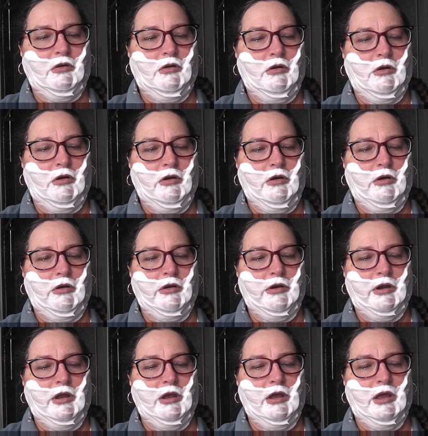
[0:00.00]

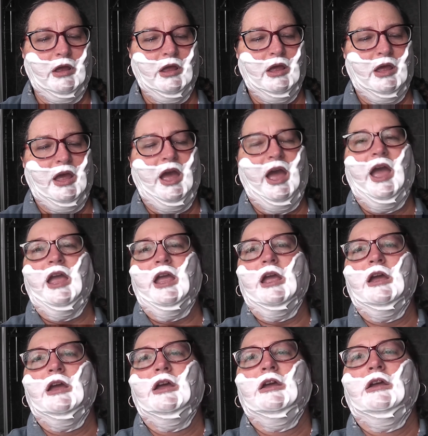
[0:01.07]
on
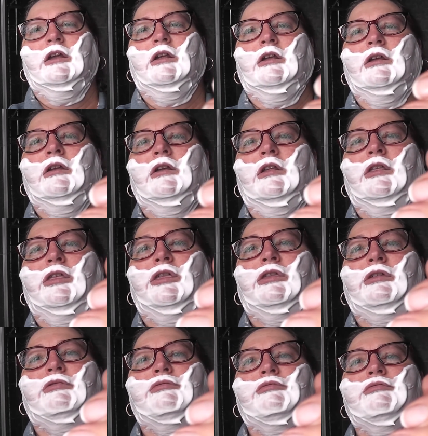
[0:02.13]
a
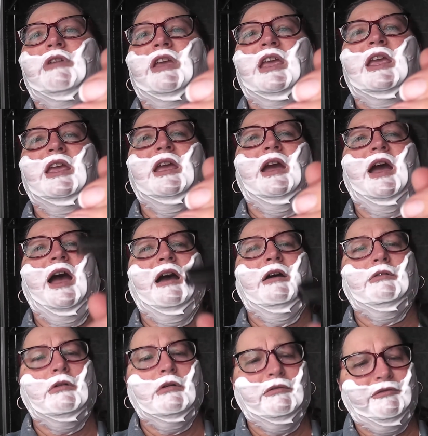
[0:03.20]
3
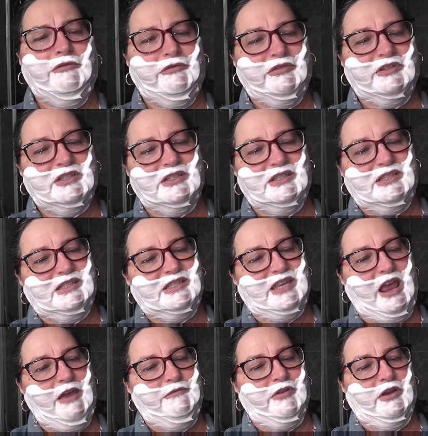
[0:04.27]
out of
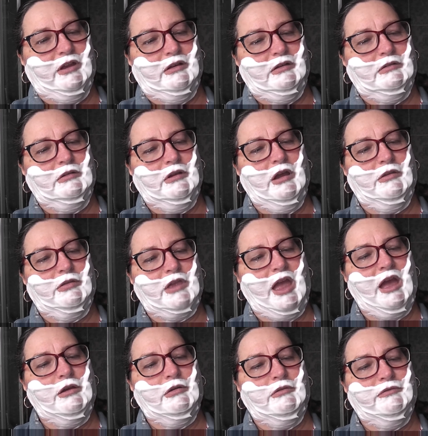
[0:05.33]
7. No,
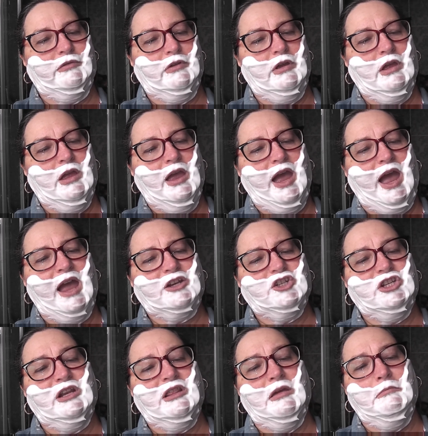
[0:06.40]
out of,
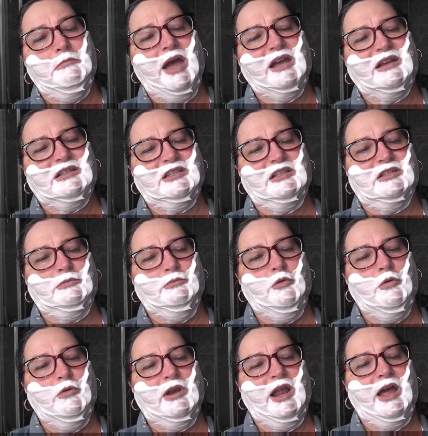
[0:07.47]
actually the max is
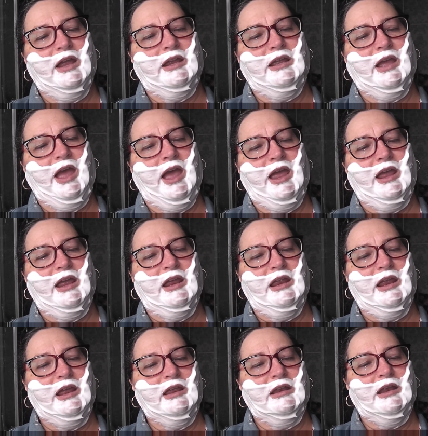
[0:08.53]
more like
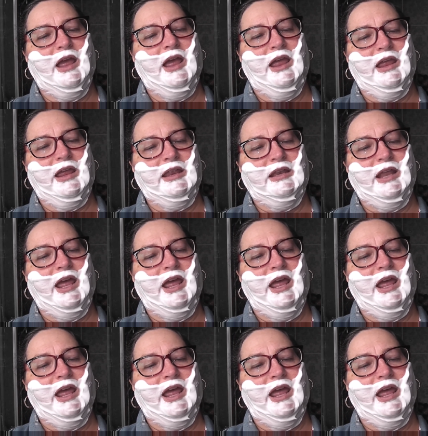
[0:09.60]
an 8